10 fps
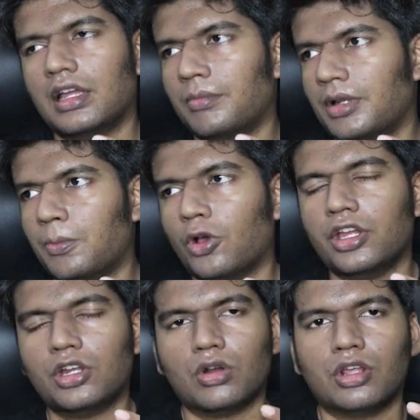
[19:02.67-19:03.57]
am deploying
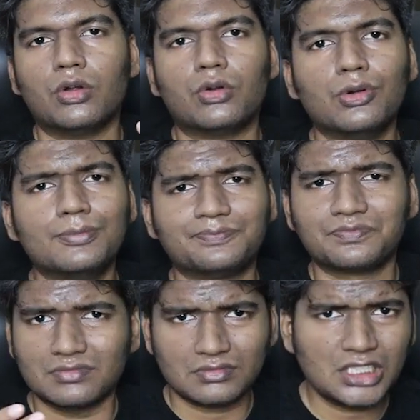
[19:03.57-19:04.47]
it on Heroku.
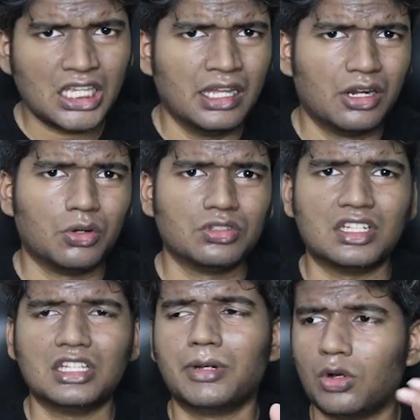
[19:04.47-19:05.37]
Heroku is
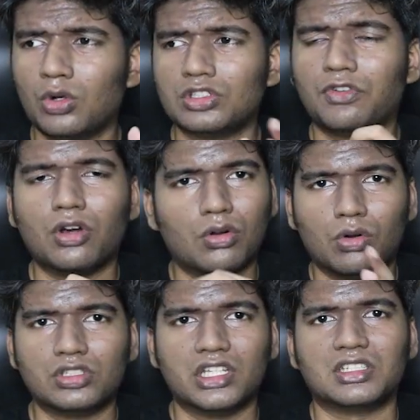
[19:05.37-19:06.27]
nothing but a host for
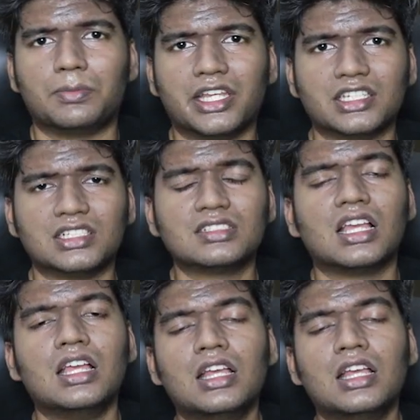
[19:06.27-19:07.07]
Node.js applications.